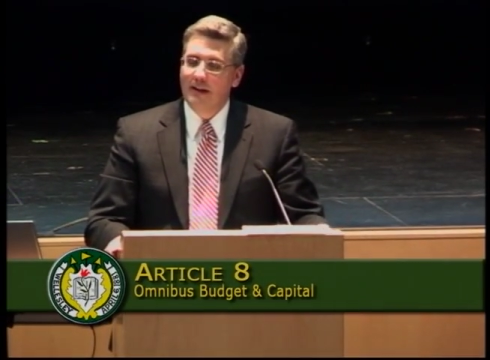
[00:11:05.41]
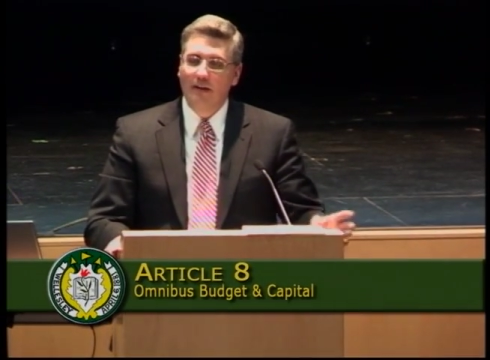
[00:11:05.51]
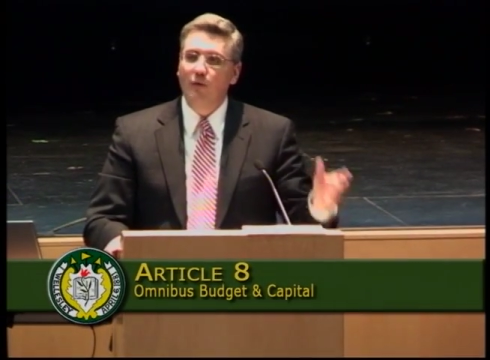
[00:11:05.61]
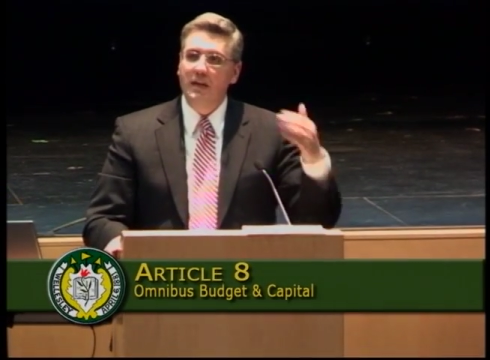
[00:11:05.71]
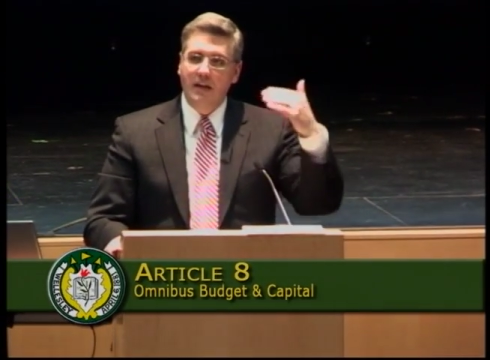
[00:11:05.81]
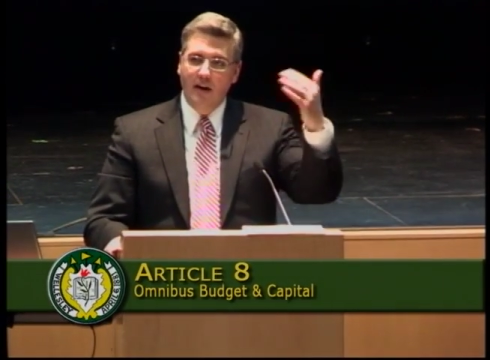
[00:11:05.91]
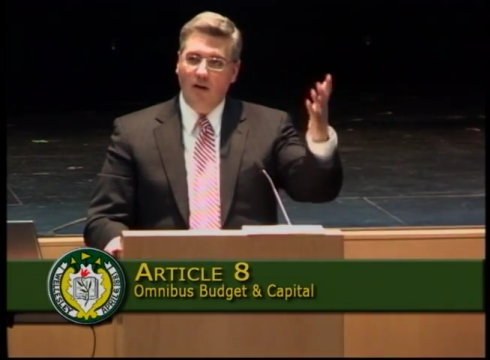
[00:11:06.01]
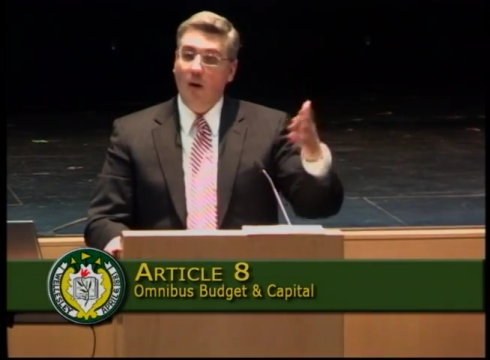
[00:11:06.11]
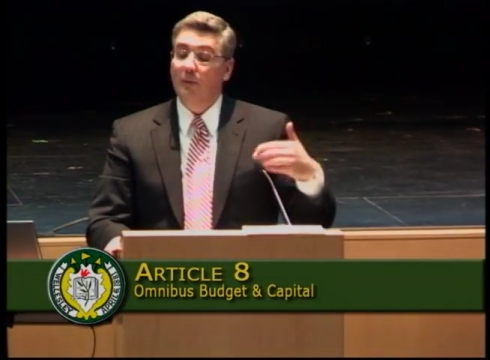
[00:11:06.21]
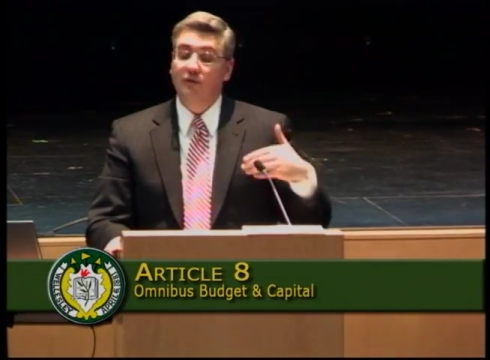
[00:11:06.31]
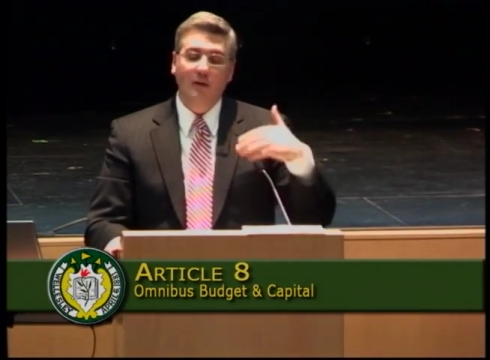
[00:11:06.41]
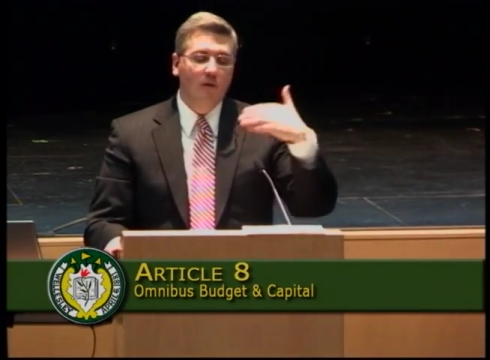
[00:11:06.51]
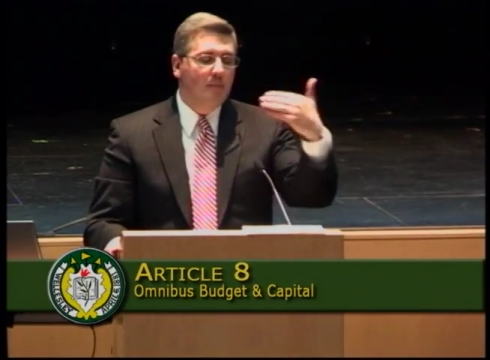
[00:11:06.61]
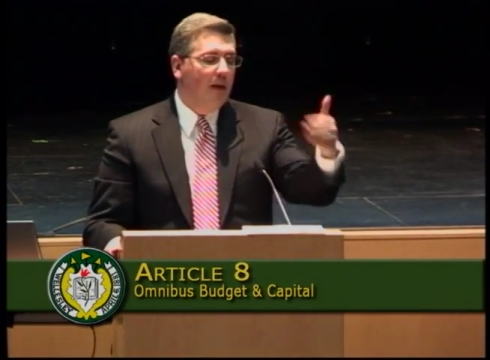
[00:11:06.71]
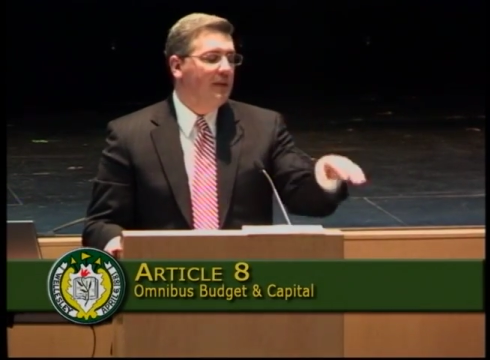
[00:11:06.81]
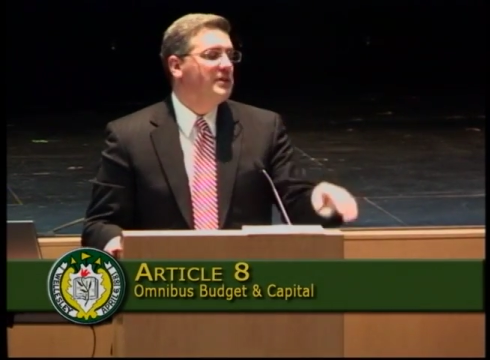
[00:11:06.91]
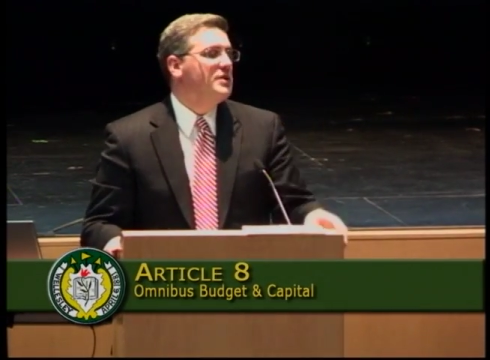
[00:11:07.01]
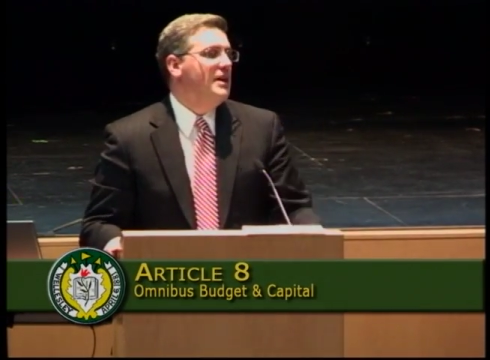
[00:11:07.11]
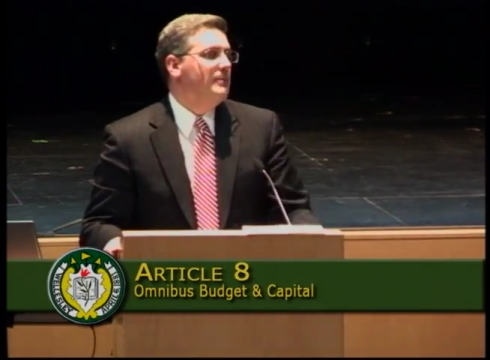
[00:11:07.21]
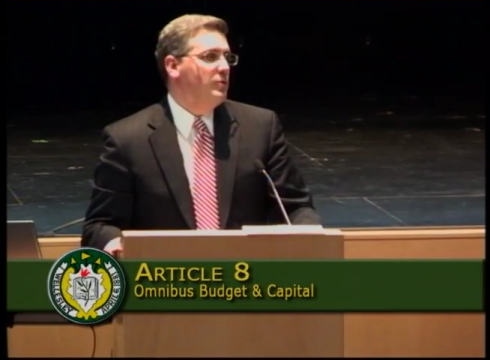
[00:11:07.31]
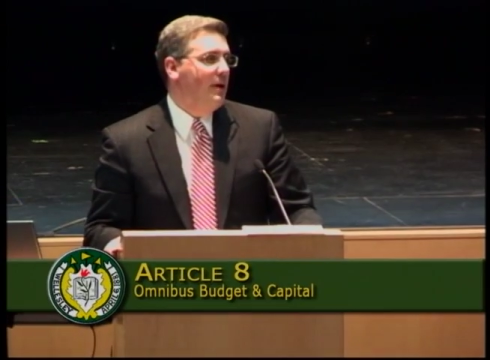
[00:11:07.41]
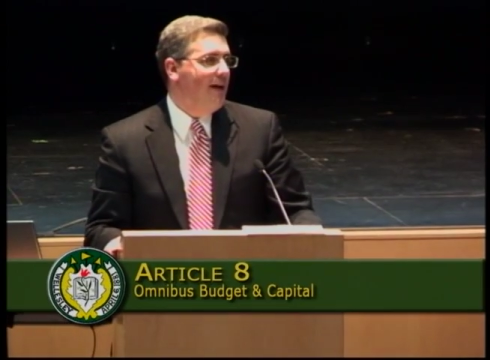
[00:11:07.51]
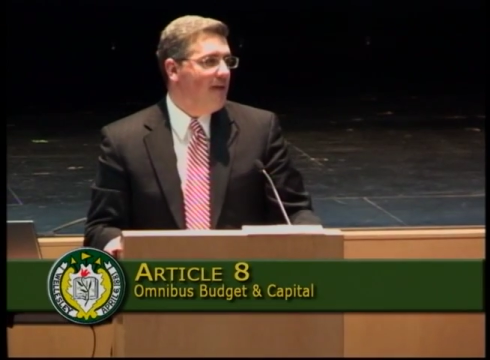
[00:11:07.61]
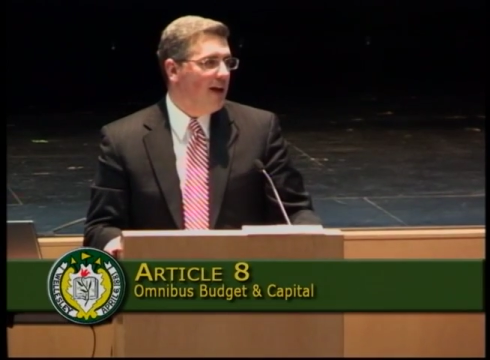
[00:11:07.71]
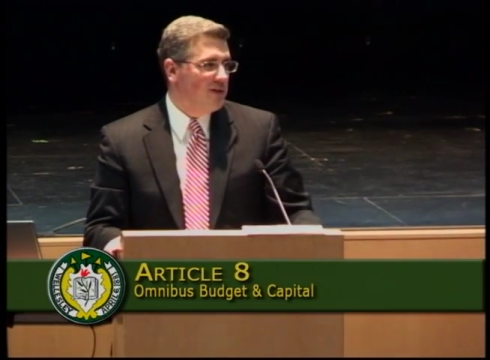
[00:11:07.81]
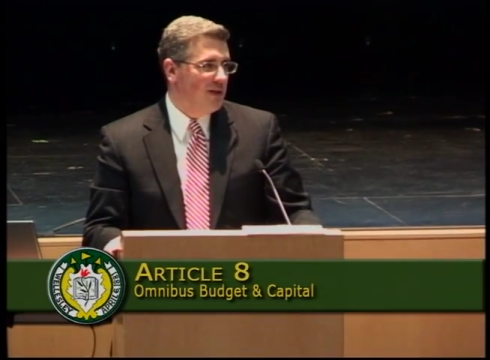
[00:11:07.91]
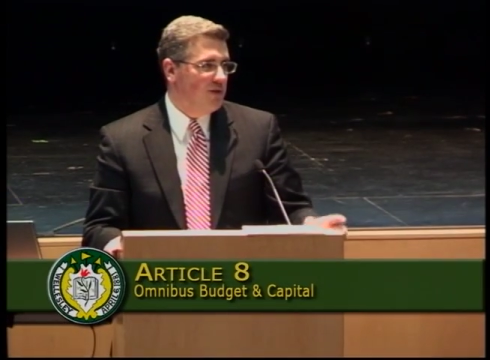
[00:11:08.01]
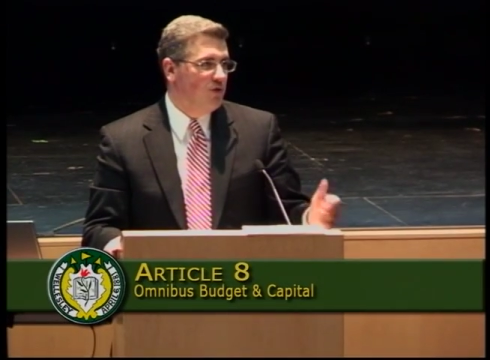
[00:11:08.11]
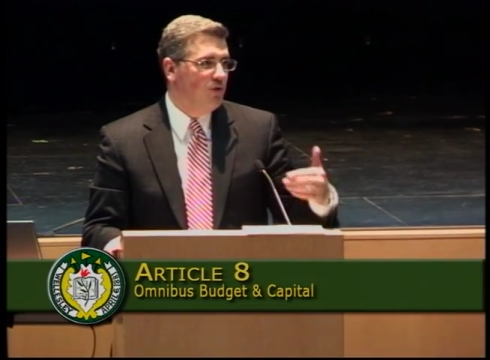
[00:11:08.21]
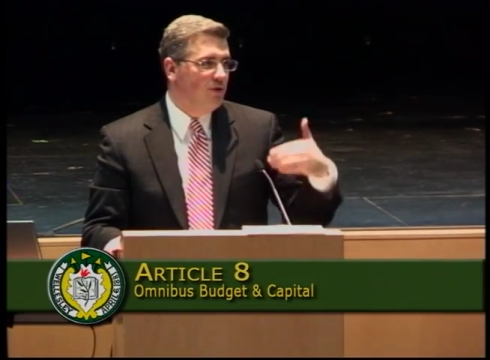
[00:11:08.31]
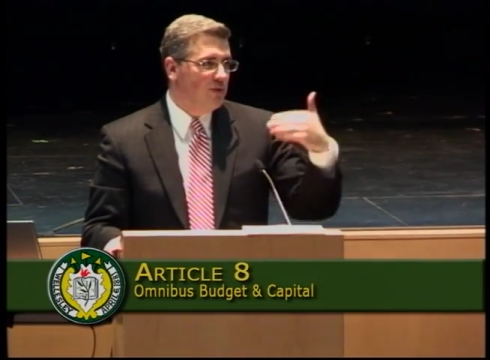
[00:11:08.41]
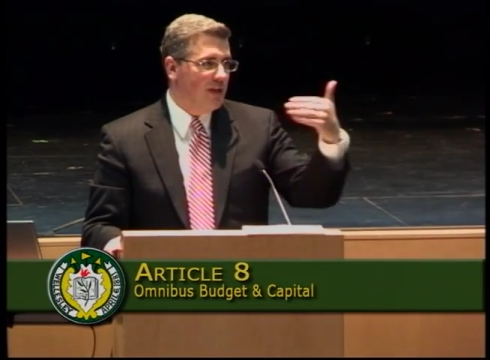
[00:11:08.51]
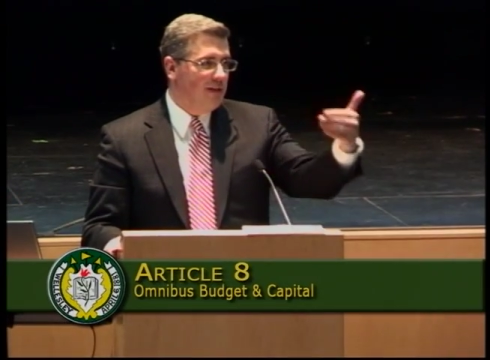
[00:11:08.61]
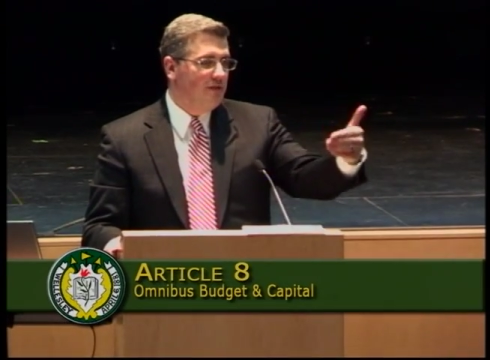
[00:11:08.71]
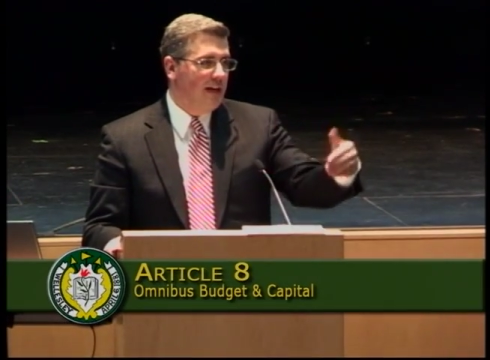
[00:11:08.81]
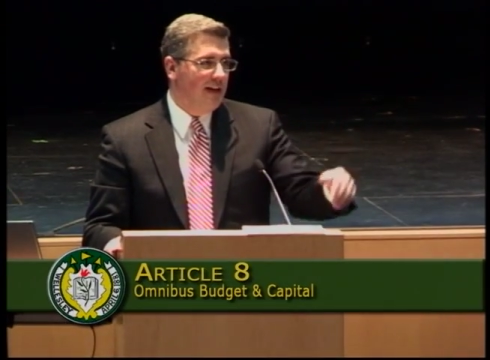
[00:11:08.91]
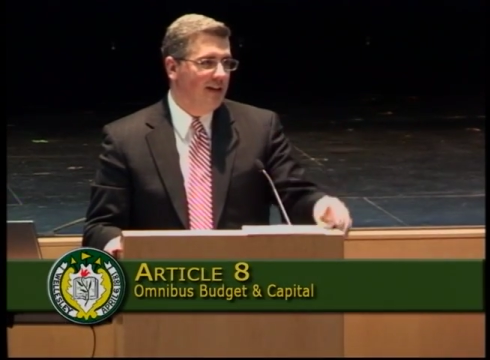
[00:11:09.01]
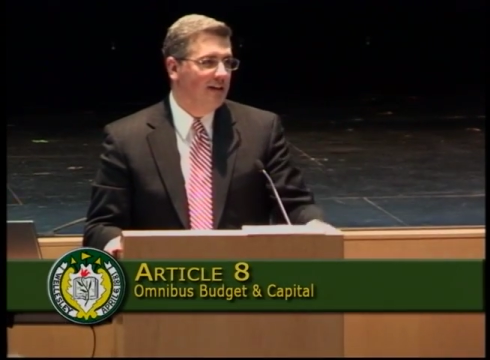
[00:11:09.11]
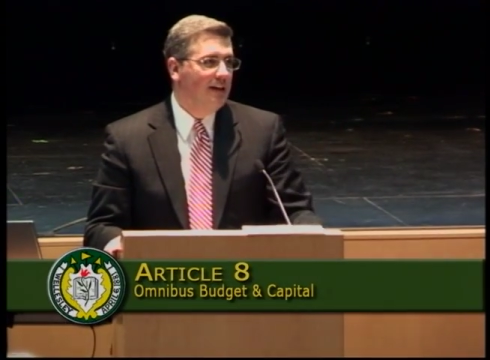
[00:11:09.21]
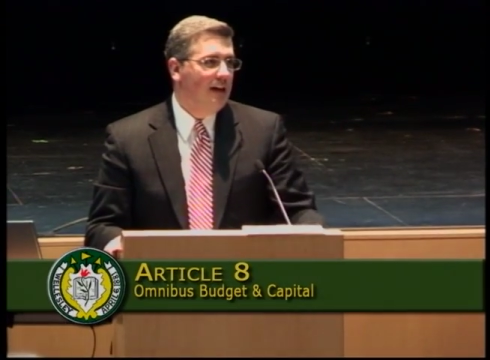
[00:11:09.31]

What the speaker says: Every year, almost every month it seems, we have access to a new set of data,